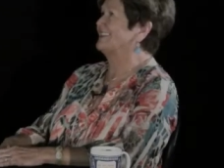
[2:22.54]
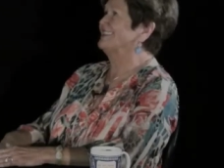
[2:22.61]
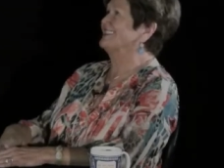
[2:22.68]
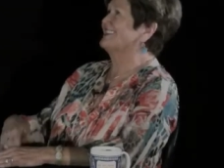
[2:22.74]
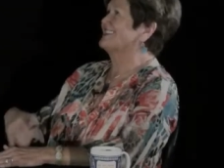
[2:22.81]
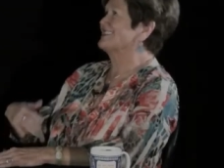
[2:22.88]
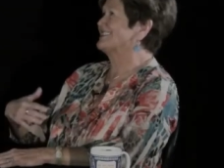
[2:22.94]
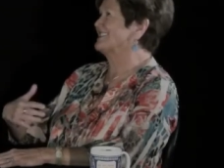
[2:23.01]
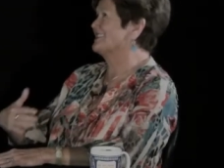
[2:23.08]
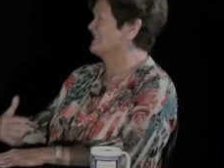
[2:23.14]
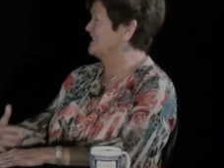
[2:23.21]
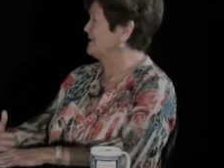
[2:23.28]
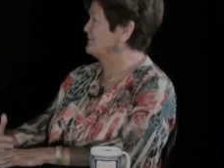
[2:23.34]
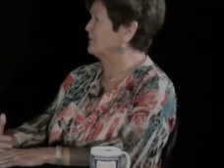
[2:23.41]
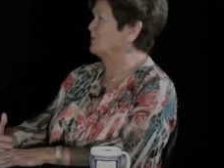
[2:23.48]
think it's the
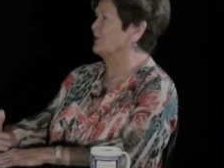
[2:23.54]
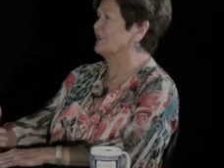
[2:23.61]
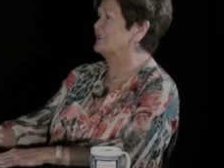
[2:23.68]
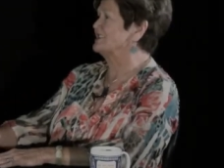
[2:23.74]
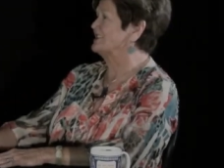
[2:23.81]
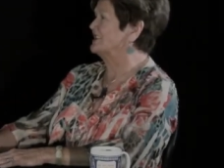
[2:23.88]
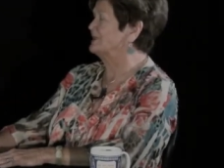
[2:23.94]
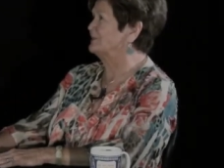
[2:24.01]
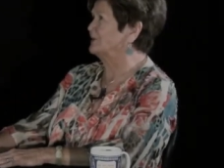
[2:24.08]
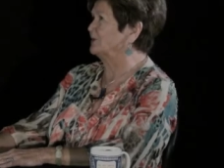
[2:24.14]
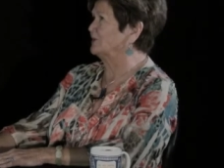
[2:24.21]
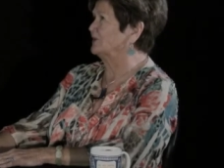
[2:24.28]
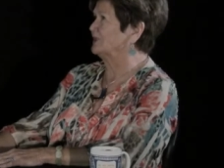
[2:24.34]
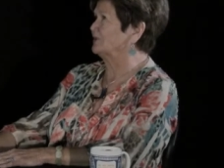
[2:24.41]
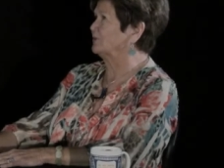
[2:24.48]
deeper and
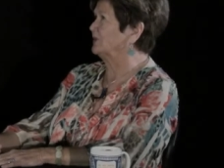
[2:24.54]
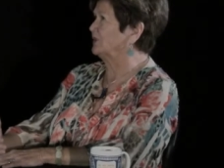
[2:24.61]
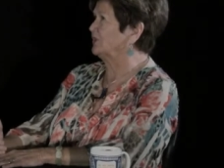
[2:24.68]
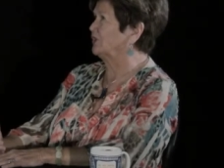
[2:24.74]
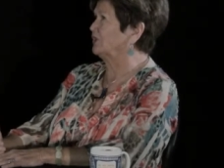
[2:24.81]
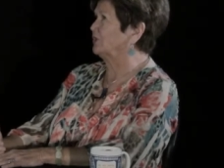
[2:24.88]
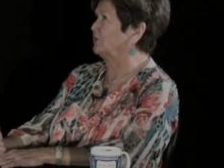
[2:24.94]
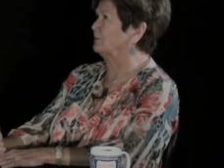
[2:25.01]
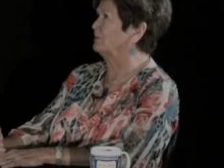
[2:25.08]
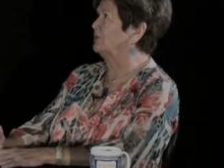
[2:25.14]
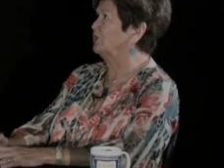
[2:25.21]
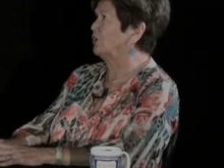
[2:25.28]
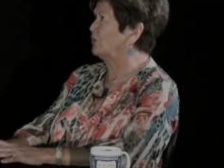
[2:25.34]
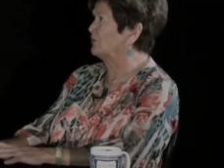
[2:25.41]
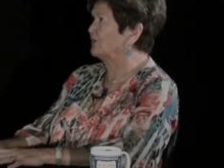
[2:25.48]
deeper that yeah. we go
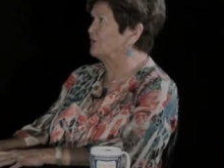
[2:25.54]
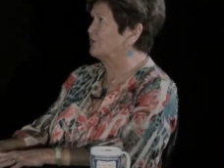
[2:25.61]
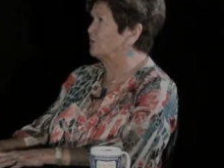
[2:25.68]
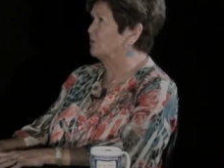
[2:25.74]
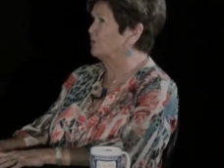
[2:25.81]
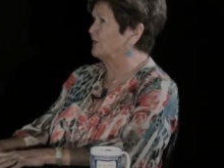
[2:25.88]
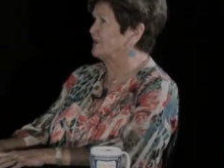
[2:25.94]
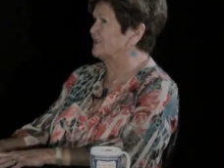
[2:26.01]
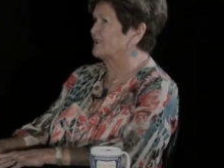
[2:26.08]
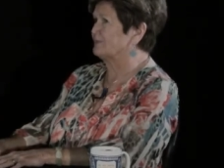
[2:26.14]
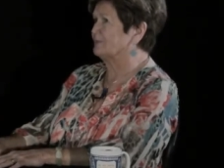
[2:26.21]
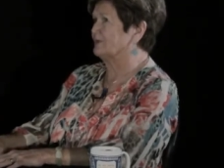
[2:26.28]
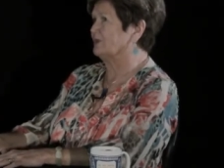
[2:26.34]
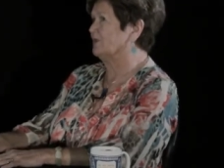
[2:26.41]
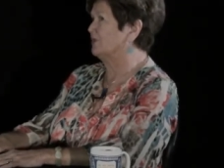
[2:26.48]
below the noise,
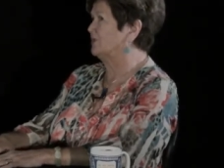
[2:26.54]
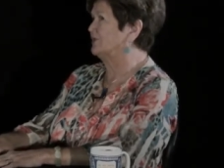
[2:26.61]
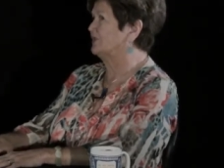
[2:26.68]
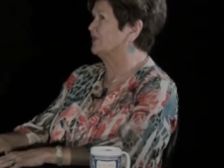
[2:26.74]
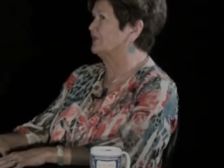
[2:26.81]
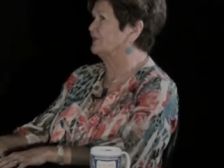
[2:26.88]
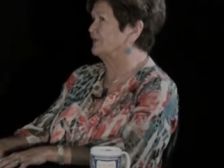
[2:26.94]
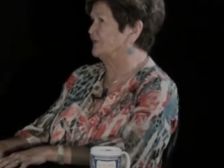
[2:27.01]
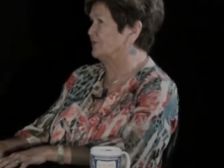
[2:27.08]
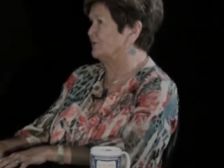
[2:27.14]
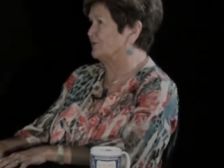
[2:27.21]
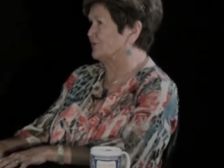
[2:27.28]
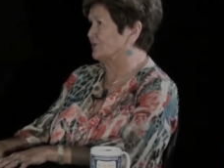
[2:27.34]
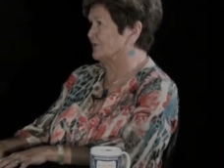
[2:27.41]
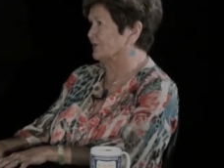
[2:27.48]
below the
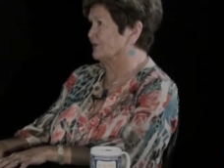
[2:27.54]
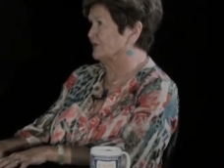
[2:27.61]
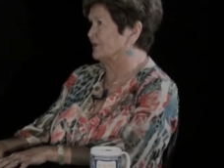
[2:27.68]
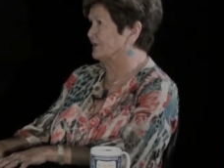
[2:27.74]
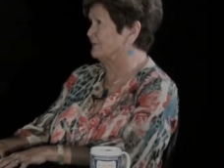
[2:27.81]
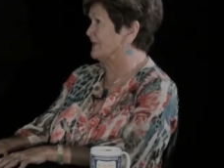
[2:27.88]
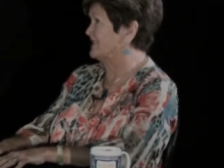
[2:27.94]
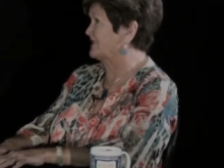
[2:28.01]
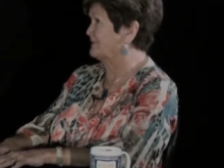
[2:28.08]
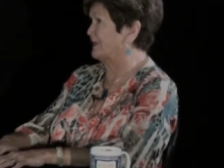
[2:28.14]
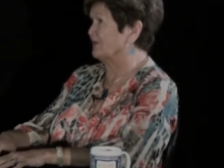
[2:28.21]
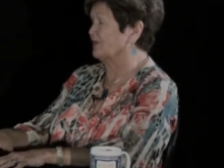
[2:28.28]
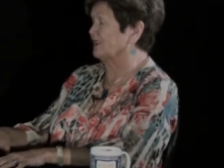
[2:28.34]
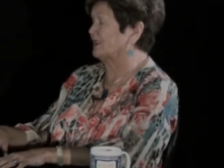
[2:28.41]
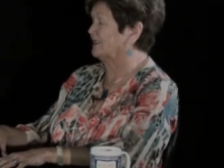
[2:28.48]
confusion, the yeah.
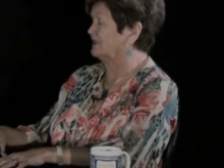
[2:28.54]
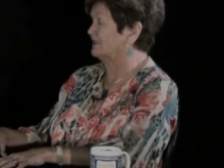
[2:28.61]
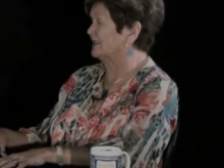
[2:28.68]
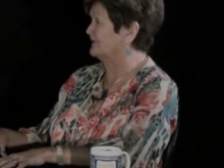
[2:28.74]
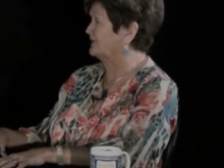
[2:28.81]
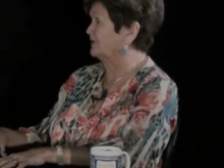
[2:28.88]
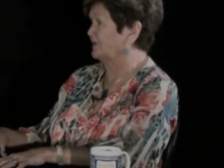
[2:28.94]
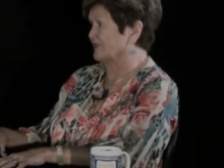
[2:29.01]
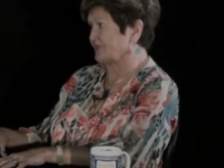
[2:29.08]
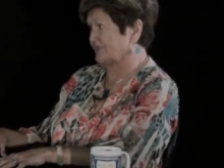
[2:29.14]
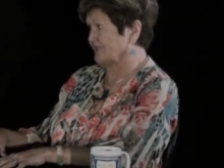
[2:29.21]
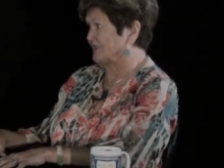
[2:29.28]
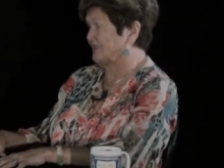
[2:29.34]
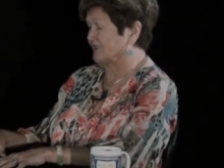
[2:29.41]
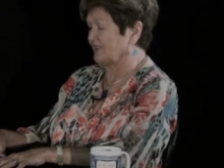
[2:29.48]
mesmeric influence,
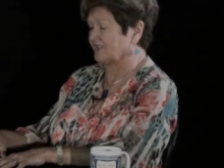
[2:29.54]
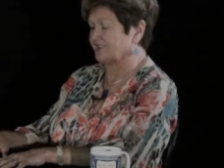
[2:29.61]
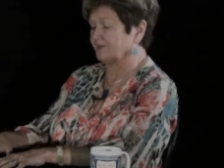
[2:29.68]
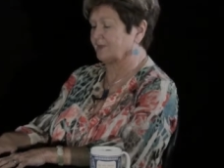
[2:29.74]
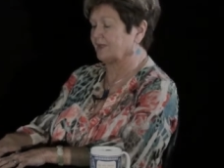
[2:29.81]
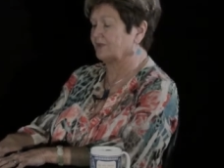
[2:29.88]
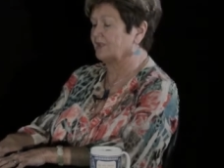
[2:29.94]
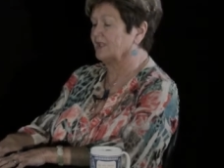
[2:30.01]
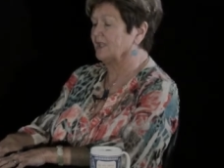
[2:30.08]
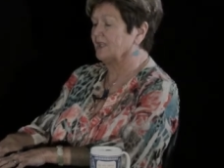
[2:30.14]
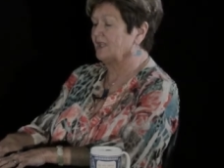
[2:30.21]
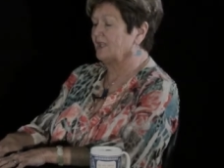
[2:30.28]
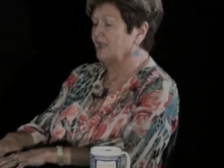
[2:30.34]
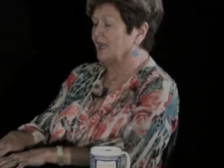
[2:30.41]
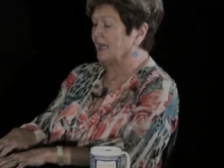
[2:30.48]
as he talks about.
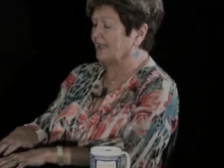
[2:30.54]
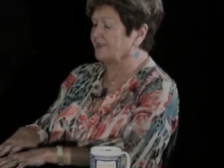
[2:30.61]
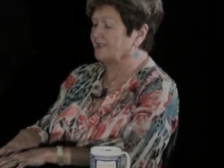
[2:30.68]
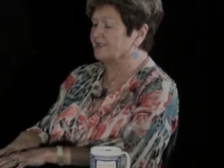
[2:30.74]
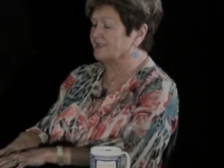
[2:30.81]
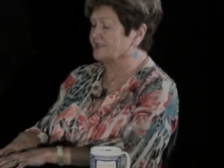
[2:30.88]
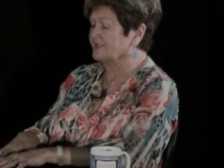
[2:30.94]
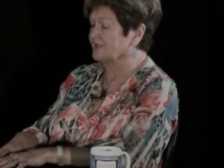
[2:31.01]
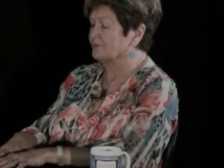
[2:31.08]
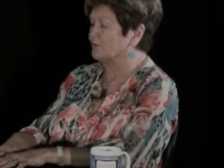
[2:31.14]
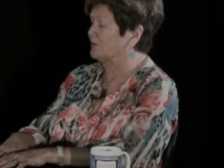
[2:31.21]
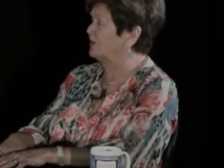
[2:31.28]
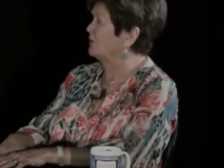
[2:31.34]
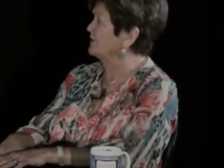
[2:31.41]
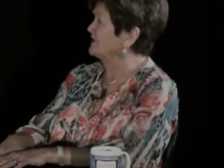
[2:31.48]
I think the
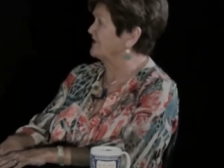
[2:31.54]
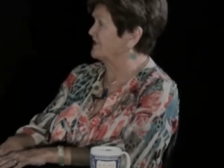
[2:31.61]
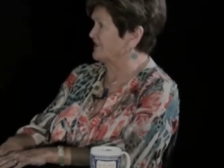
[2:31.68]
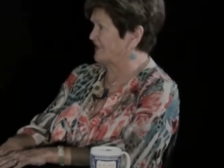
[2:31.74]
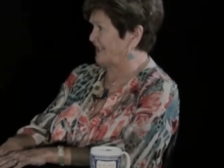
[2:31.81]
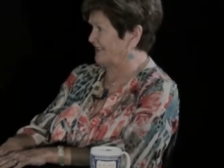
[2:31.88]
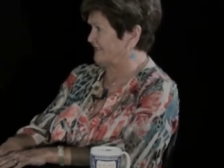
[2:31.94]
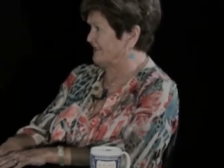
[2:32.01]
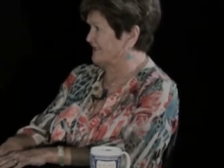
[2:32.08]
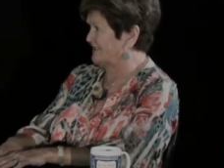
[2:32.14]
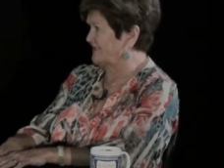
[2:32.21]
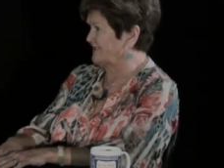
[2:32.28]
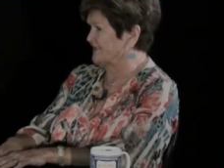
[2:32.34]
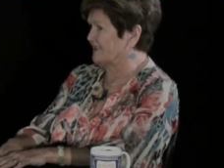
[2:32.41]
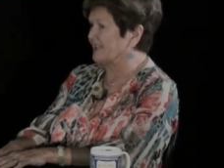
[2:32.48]
deeper we go into the
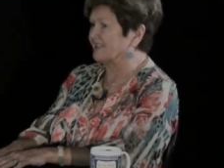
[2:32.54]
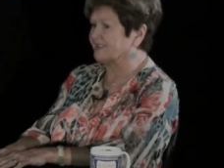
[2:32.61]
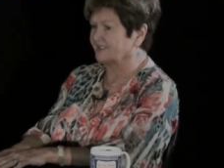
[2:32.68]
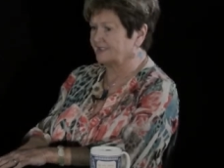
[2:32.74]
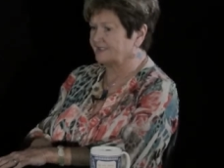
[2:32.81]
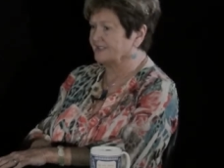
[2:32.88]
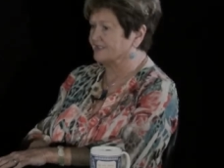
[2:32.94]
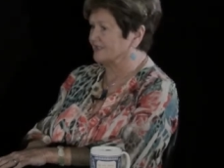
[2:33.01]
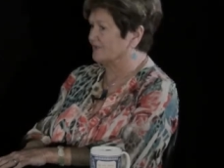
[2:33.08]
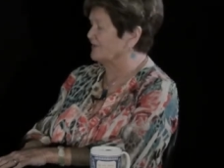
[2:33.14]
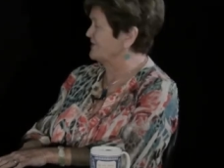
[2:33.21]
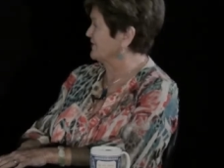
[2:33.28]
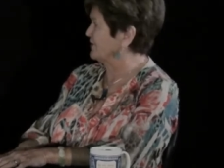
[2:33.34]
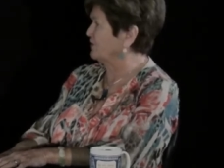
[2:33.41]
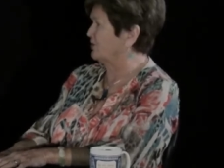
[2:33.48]
silence, I think that there
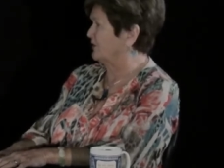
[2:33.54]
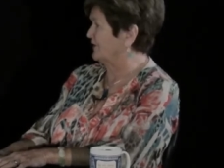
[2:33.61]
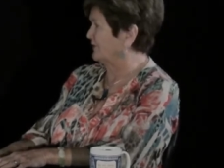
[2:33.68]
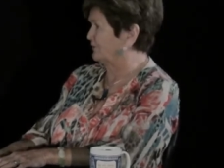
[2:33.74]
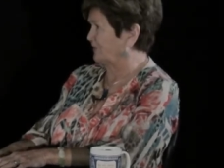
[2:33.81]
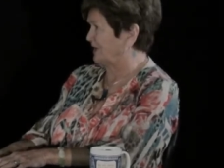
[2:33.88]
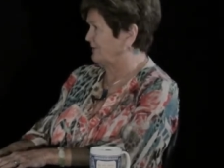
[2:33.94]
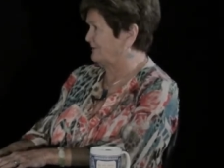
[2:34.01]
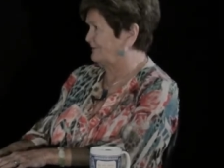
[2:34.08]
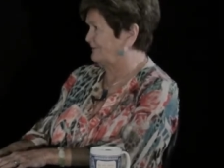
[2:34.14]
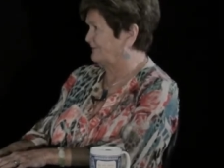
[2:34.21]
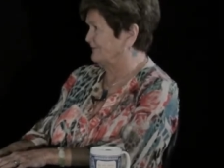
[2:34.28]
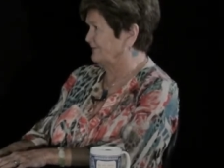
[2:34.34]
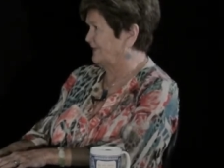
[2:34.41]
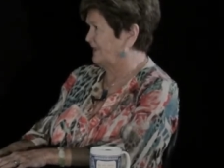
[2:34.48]
is a whole other realm.
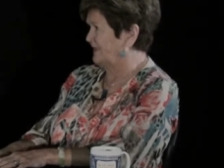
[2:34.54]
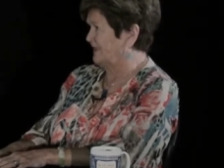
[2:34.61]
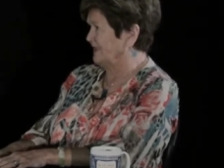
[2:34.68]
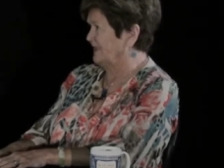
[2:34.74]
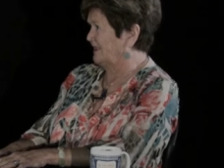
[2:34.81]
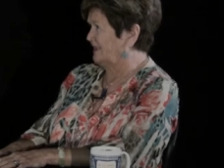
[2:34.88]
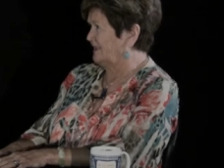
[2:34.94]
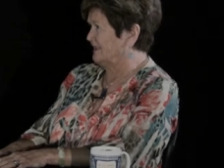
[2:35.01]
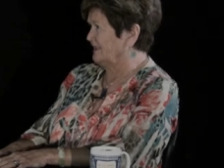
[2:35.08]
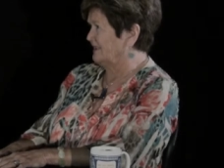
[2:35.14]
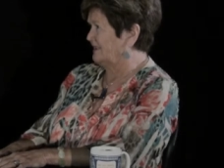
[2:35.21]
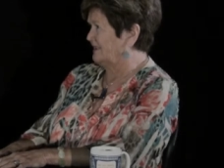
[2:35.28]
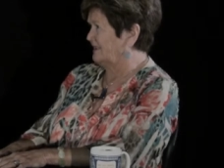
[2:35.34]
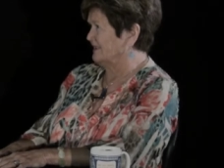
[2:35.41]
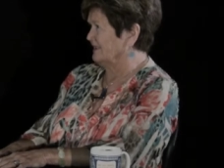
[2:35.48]
Yeah.
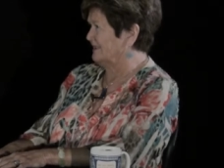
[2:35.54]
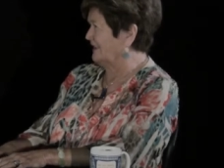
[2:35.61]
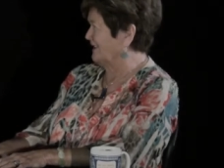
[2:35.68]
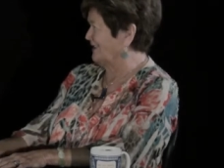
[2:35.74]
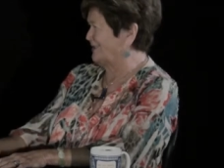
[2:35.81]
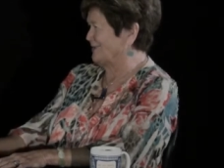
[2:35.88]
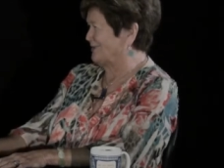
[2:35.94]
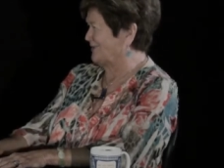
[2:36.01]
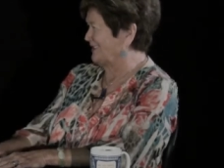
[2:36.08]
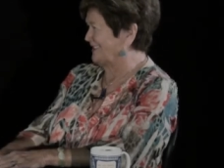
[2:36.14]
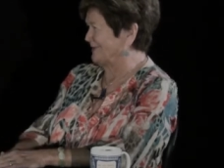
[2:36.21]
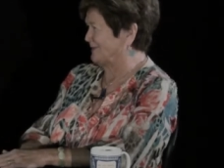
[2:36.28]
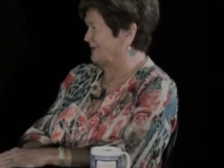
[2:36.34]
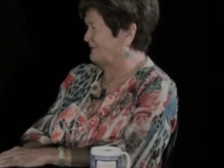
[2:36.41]
How do you think? There's a